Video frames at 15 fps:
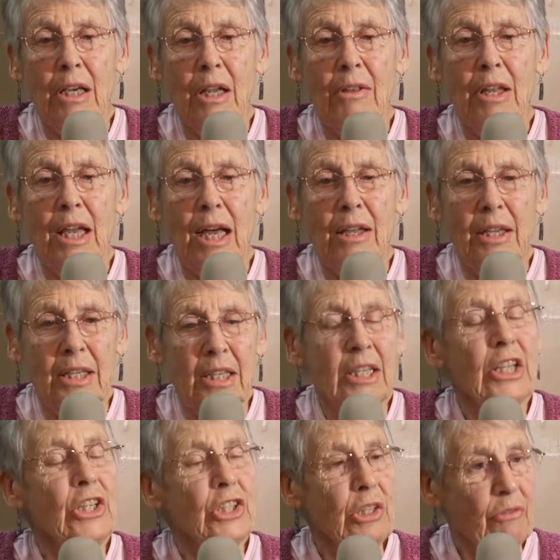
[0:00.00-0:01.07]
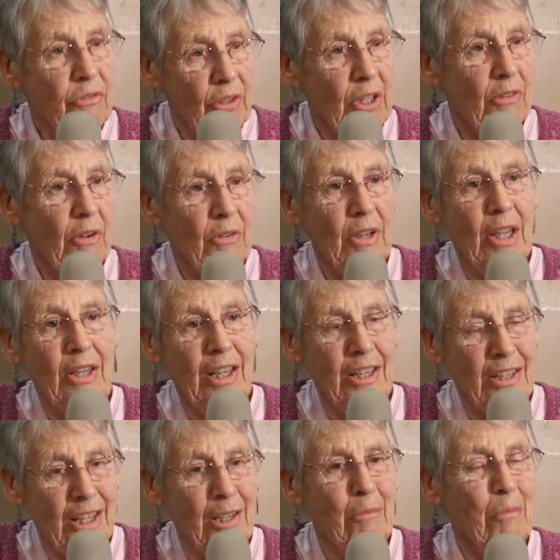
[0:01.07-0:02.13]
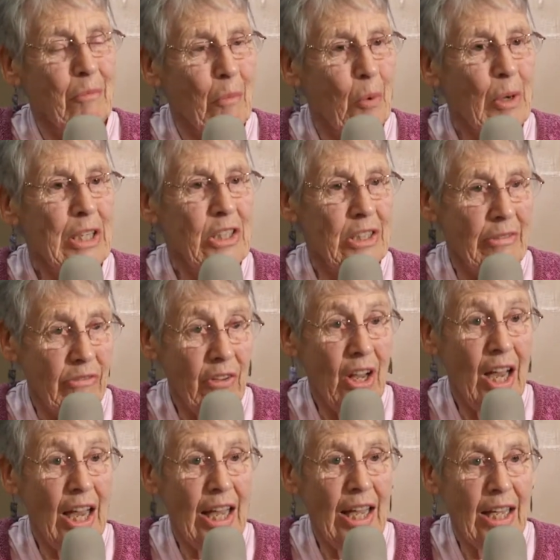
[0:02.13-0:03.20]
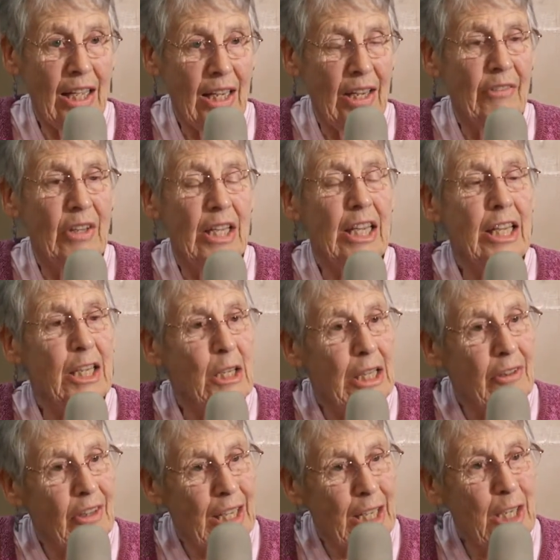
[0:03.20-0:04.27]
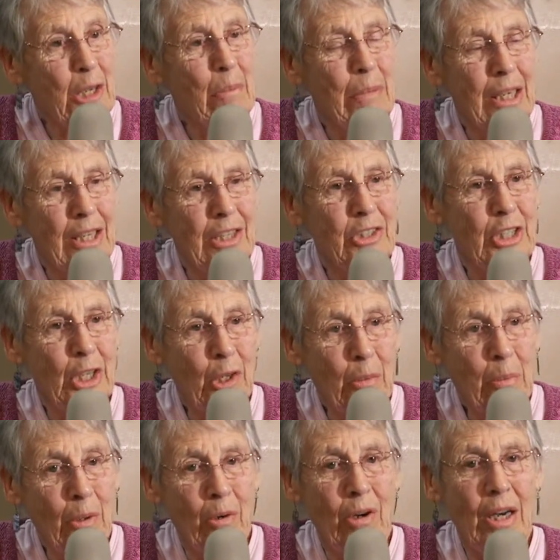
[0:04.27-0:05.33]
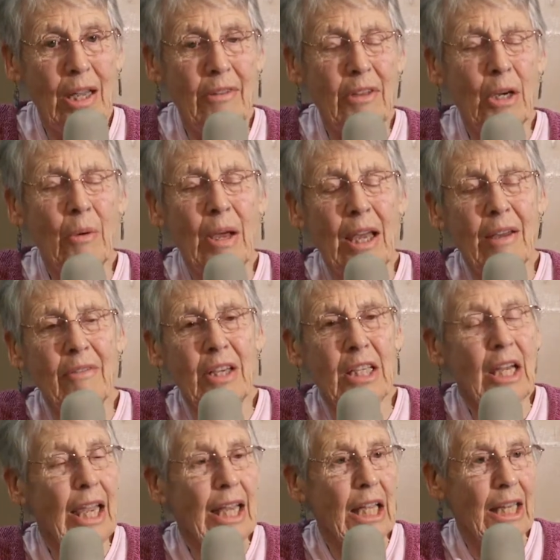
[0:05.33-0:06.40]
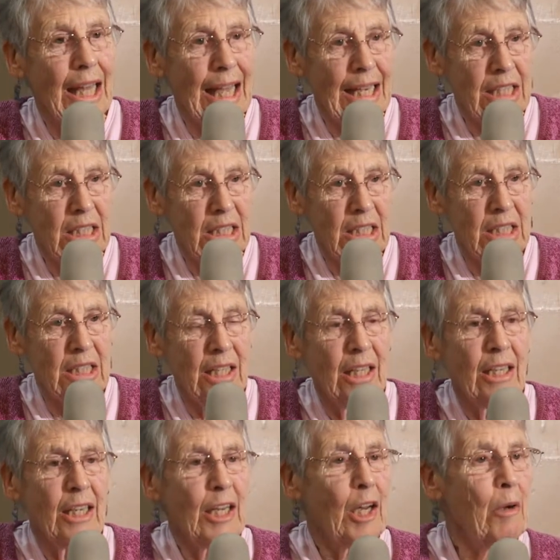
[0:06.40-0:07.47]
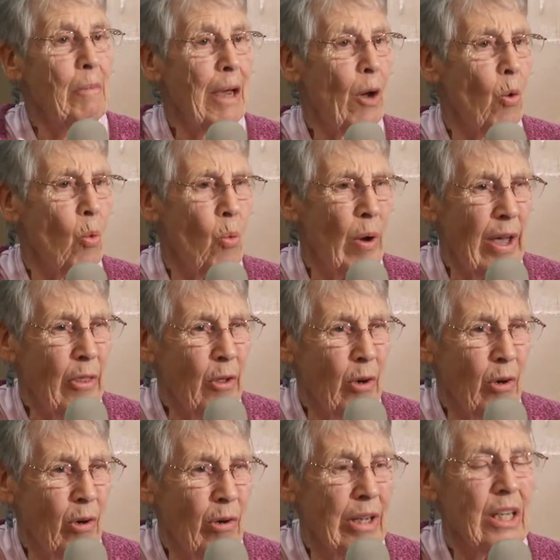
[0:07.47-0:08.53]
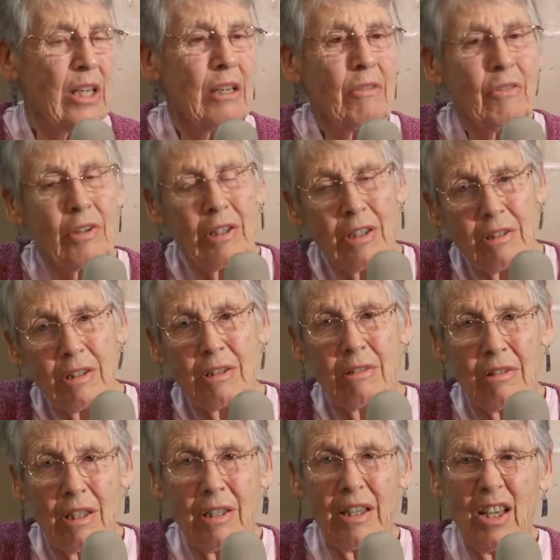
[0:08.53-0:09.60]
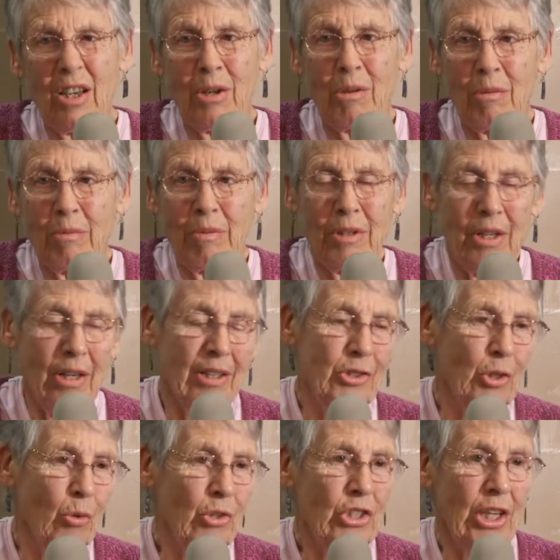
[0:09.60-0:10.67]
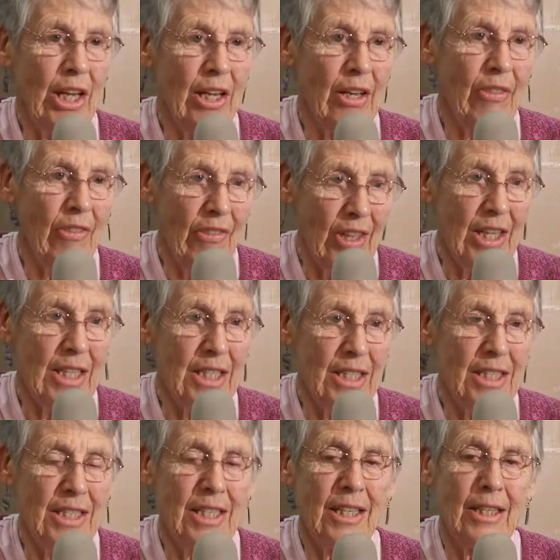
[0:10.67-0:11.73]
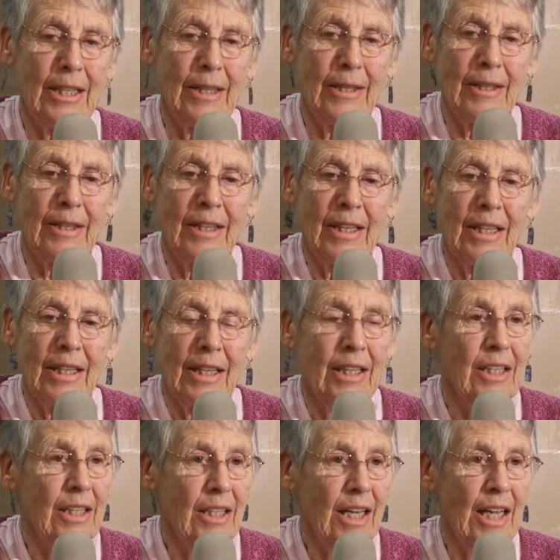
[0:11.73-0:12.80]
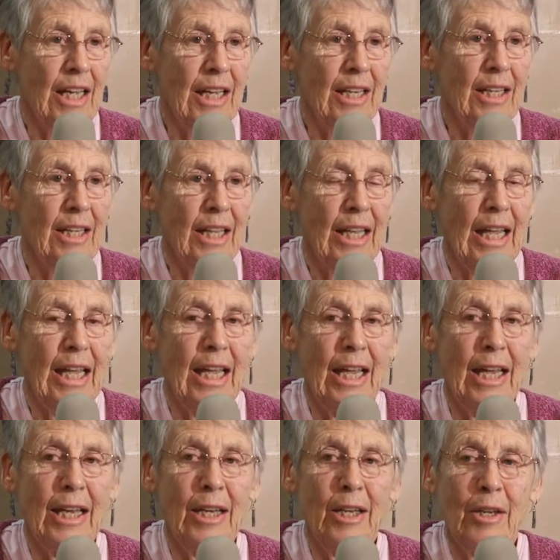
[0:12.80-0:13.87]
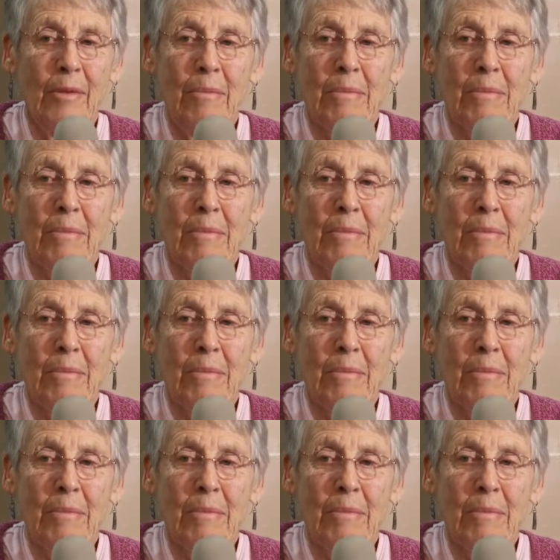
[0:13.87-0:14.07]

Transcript: the, teaching the, the, boys to fly on the in, in the Independence Airport. And they were having night classes about weather and different, uh, you know, associated things uh, at night. And